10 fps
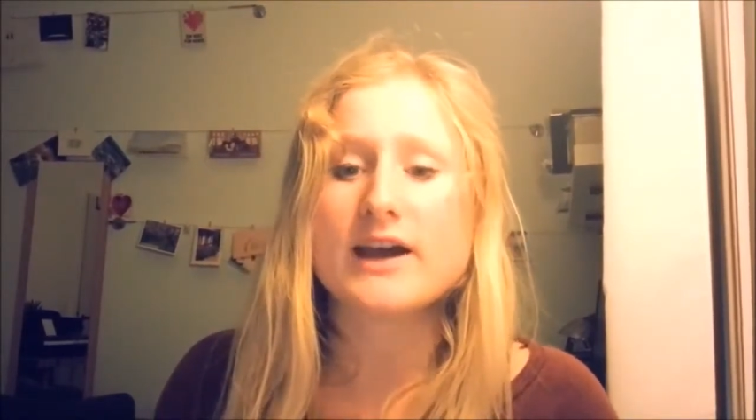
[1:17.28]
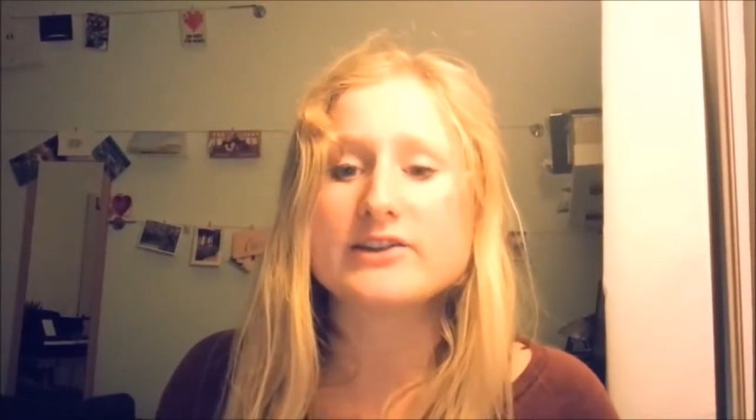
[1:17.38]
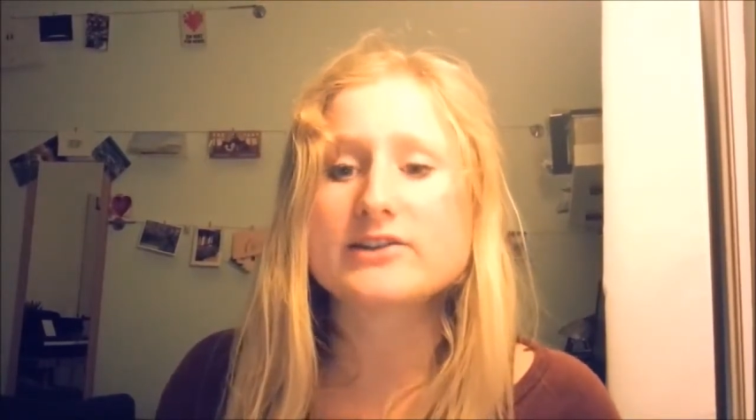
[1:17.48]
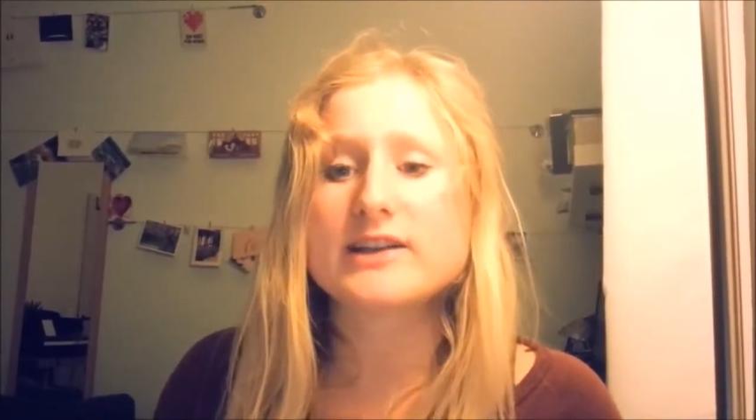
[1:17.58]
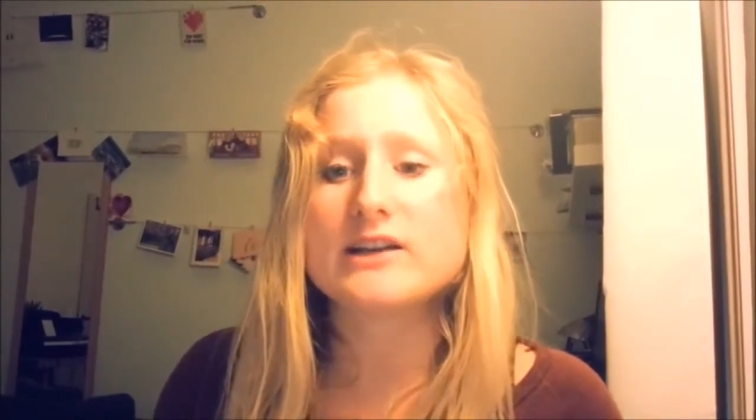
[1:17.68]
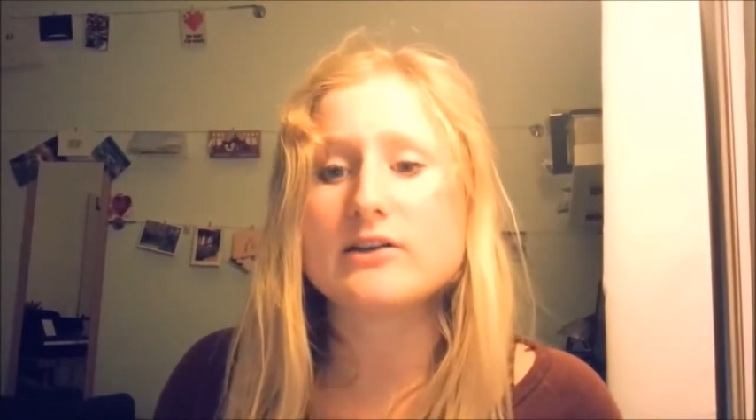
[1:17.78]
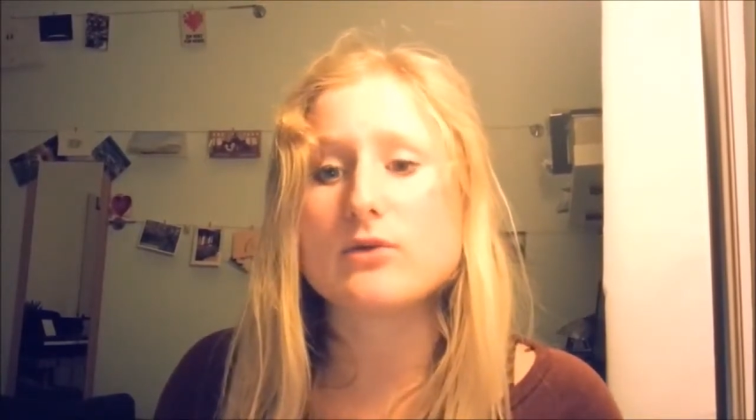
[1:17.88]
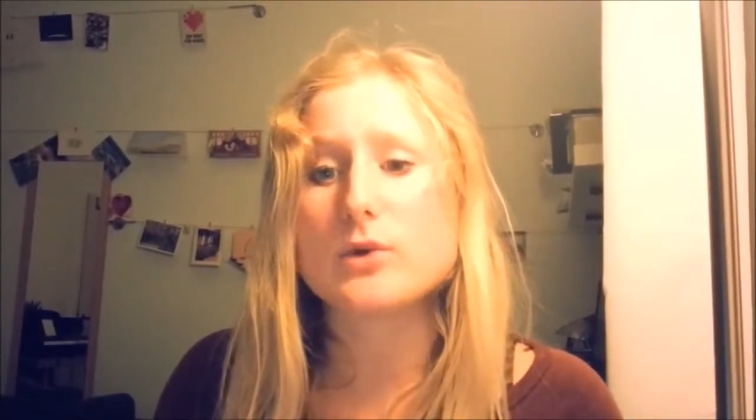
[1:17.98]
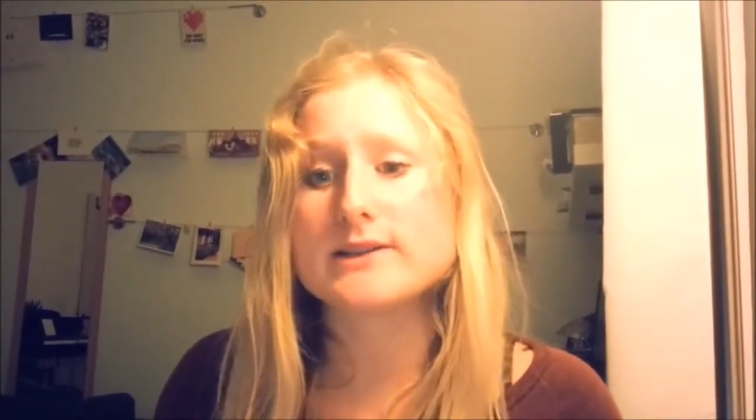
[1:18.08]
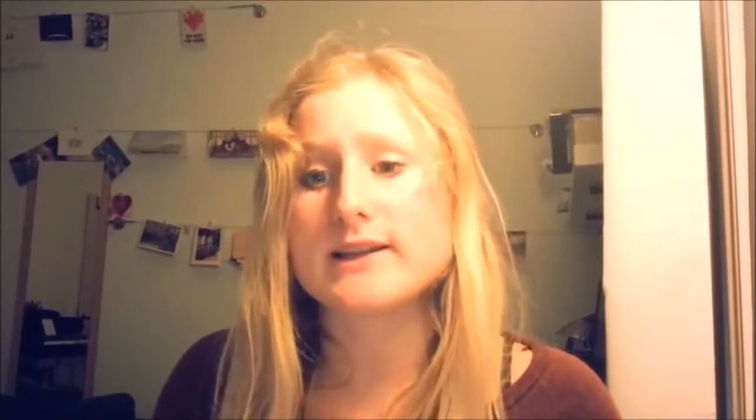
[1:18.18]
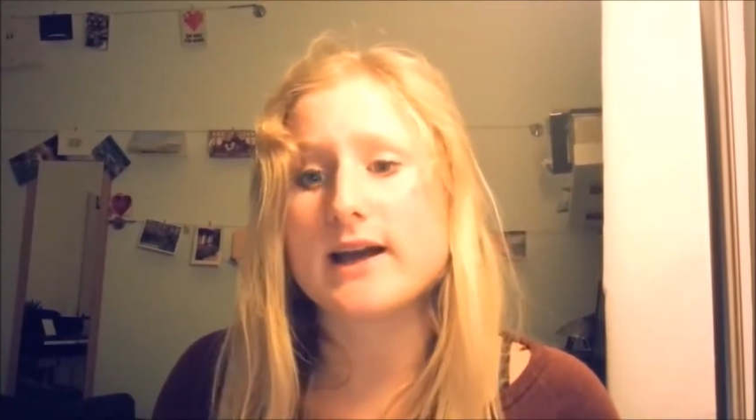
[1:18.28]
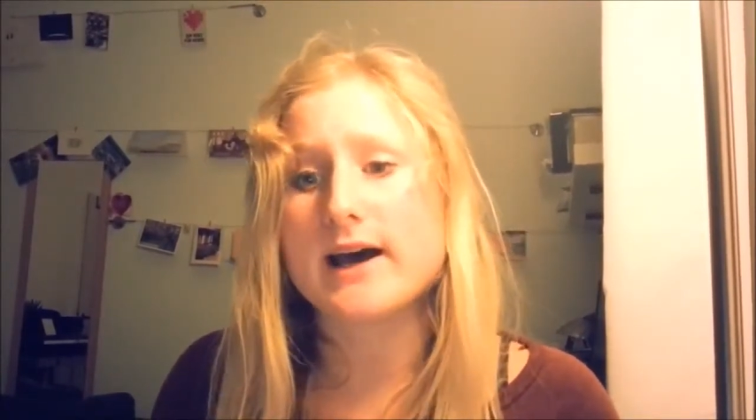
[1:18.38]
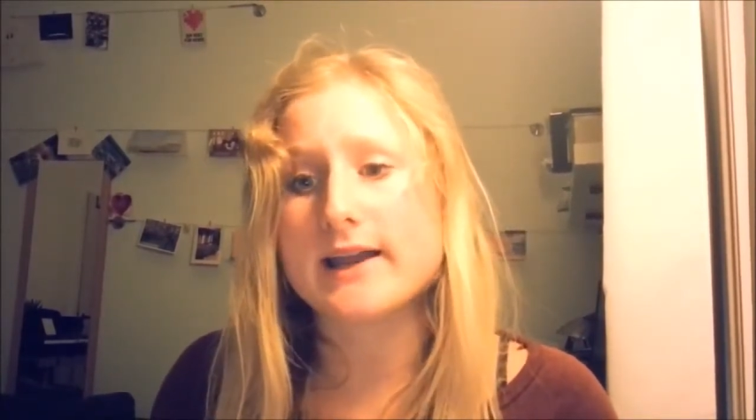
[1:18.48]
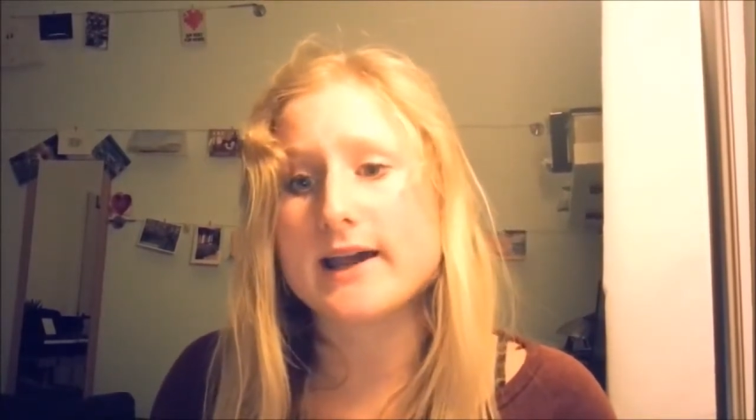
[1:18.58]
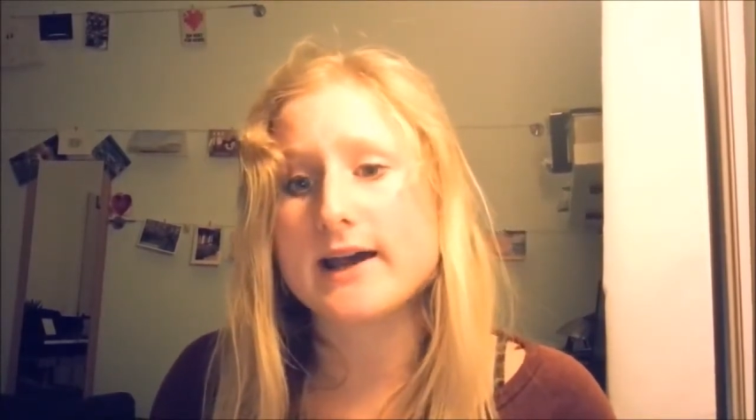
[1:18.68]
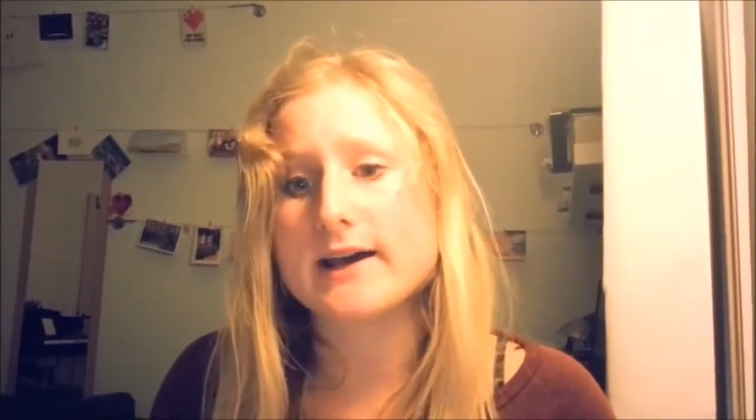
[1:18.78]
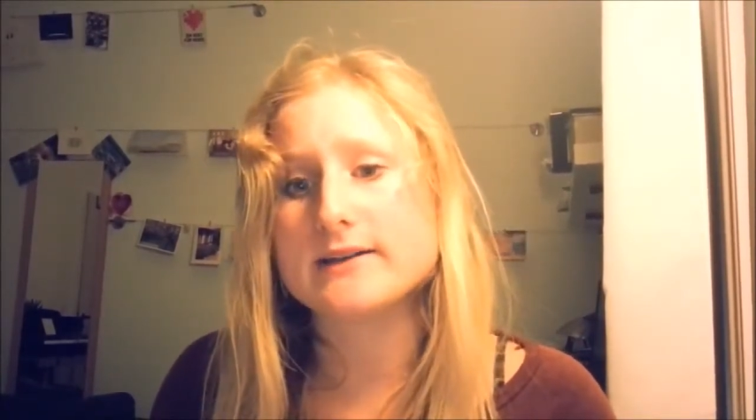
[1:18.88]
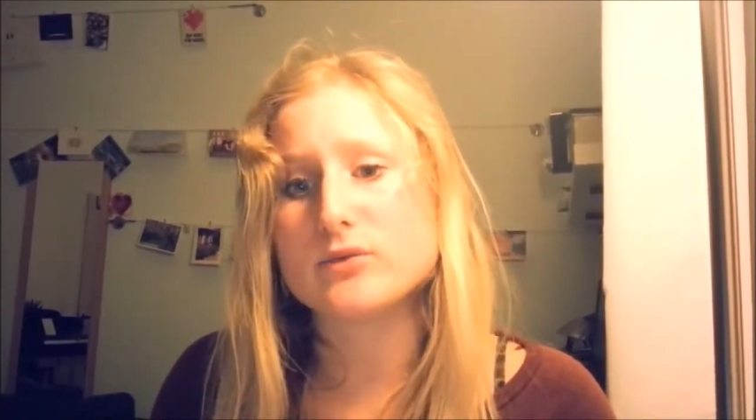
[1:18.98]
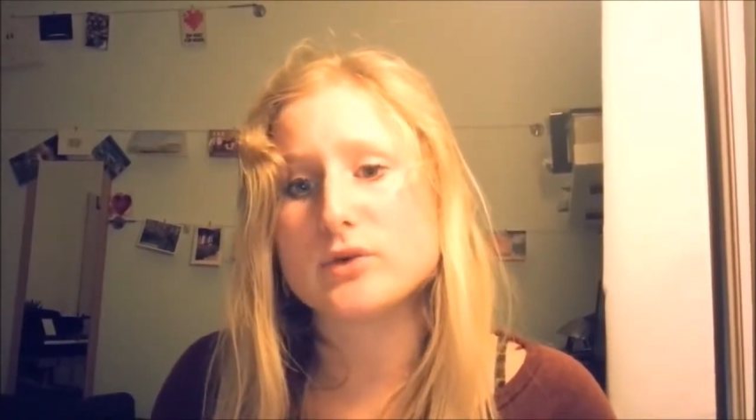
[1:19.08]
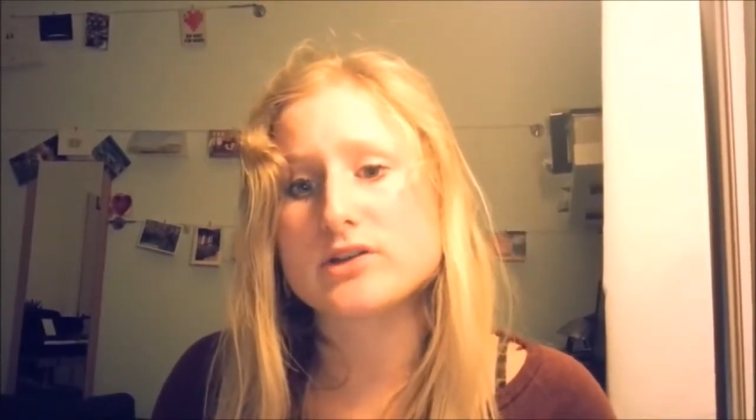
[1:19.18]
I just tell you the ones that I
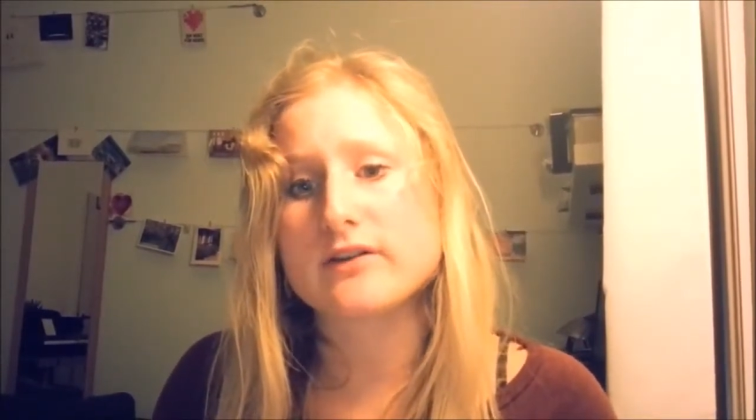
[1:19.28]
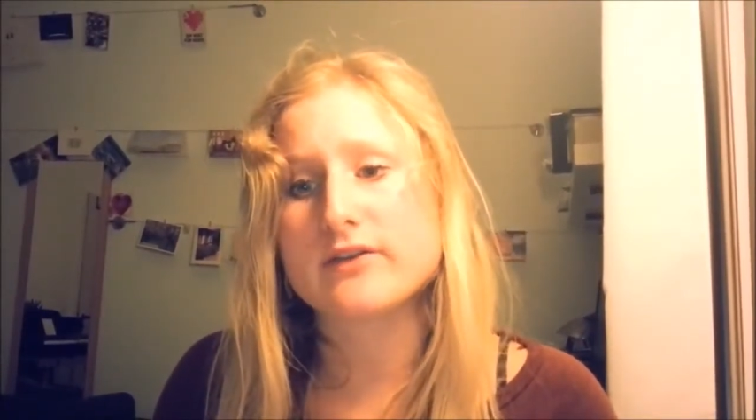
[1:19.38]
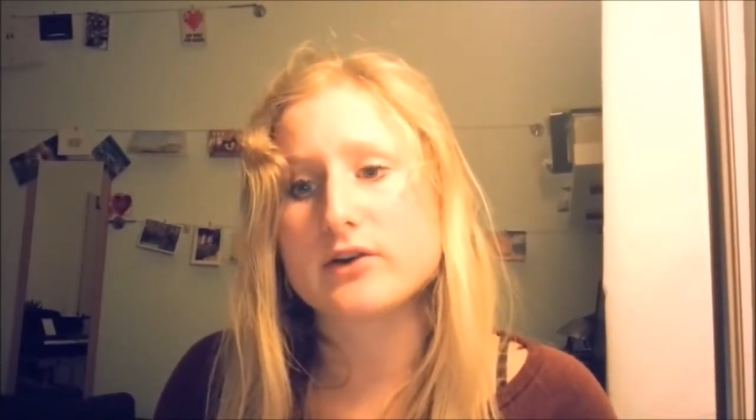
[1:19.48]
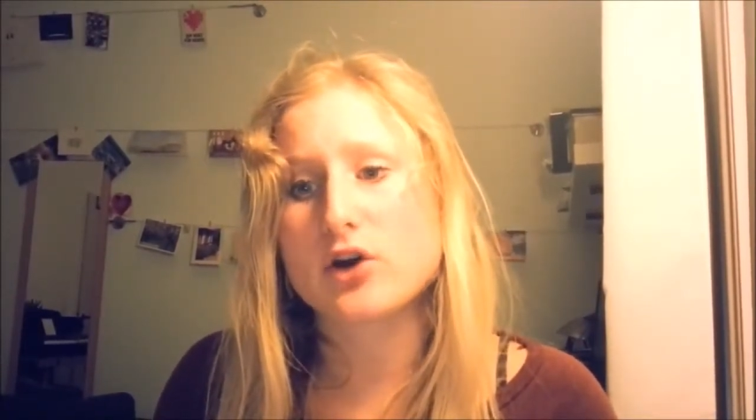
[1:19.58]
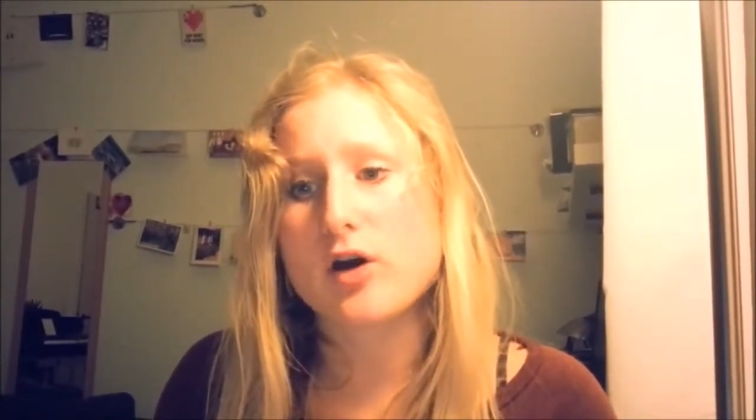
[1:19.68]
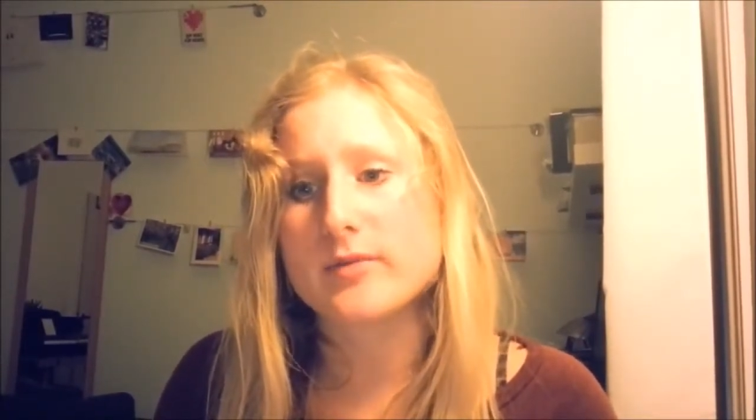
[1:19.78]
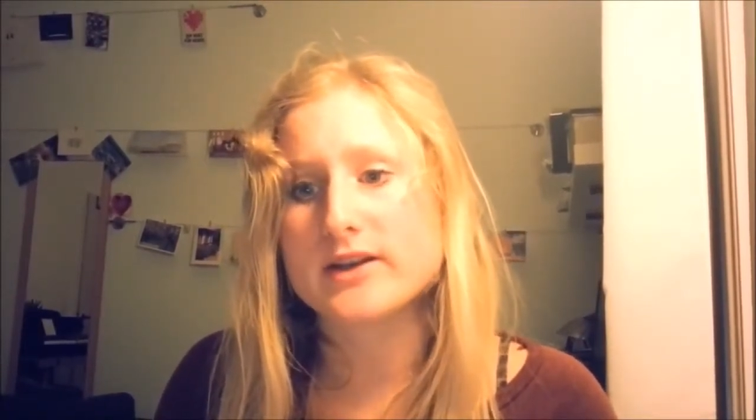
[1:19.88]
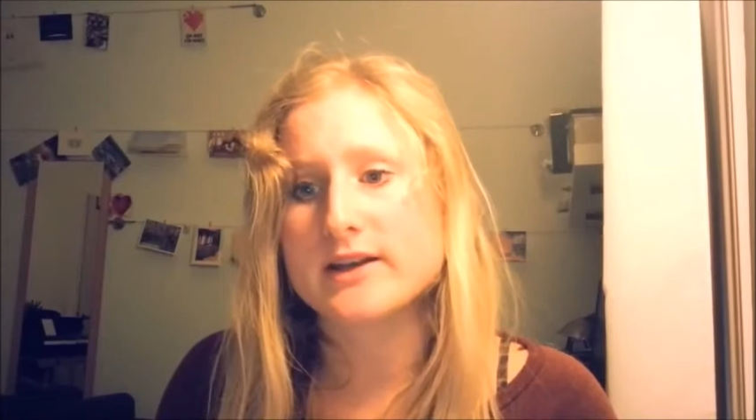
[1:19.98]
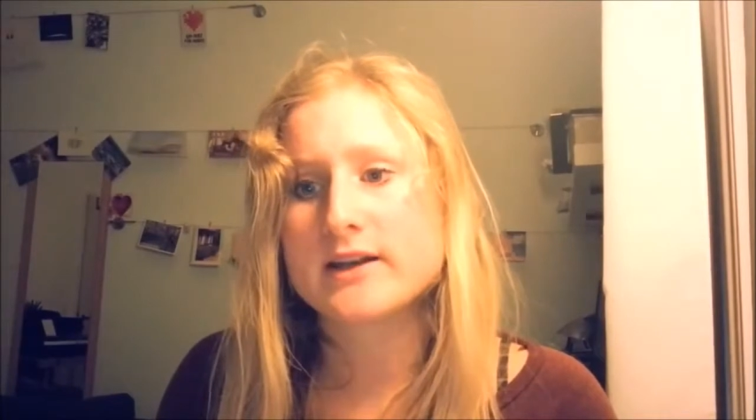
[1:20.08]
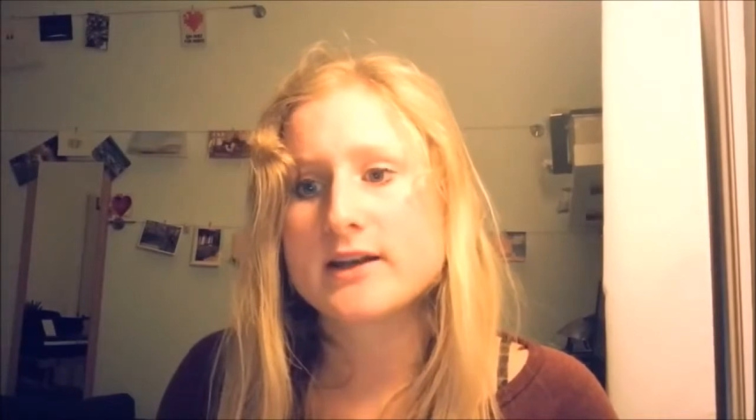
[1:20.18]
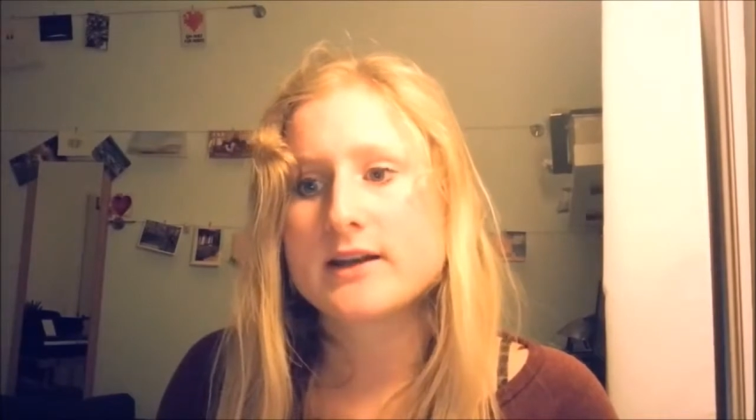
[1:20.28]
had and which are very common.